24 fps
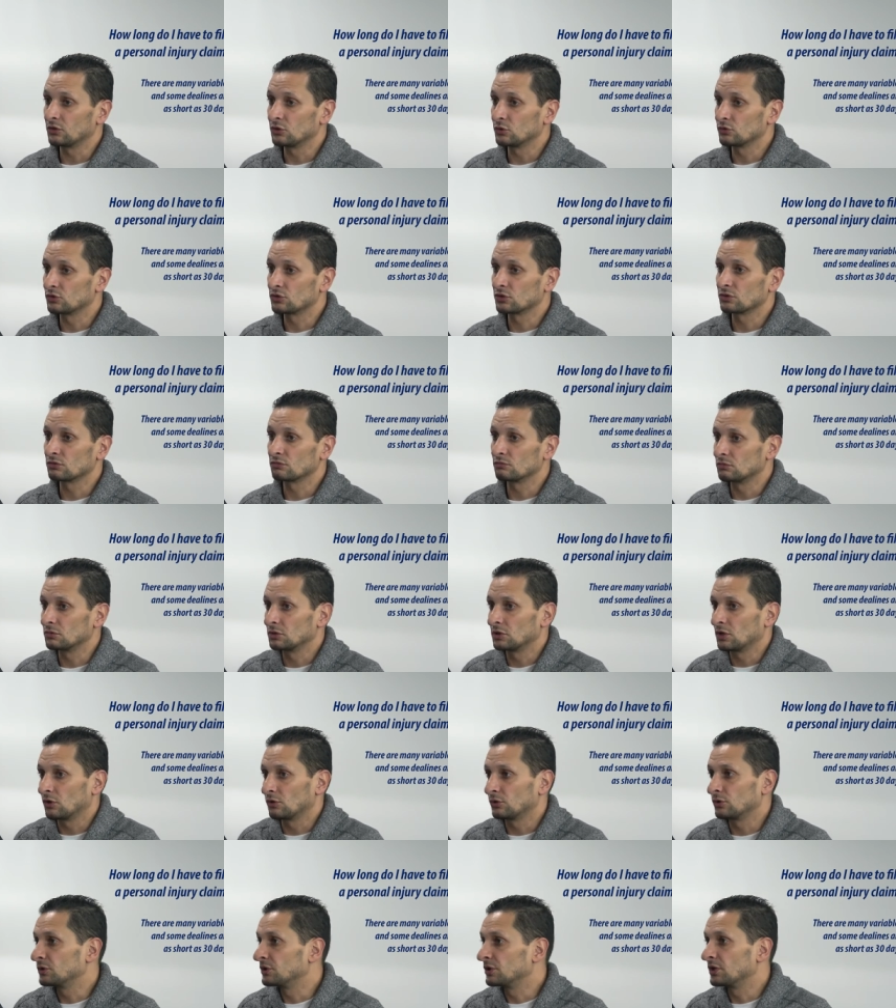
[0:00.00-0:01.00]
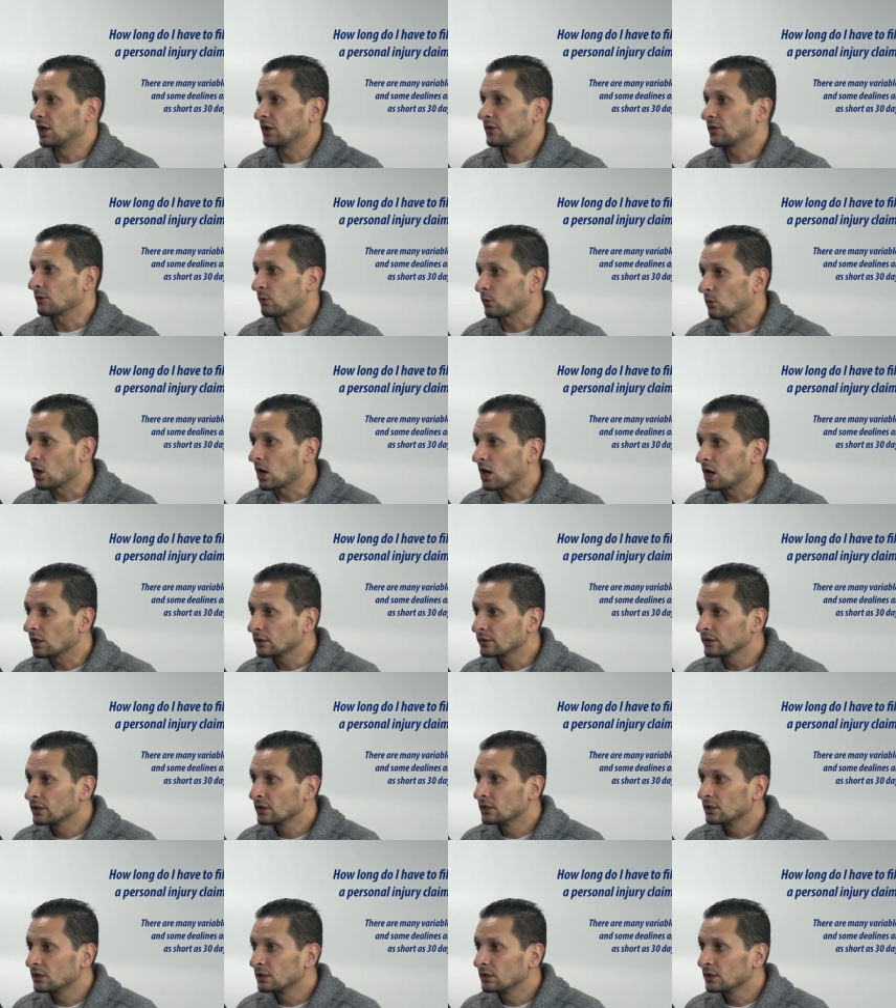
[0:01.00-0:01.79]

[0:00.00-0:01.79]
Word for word: you sh you know, you did nothing wrong.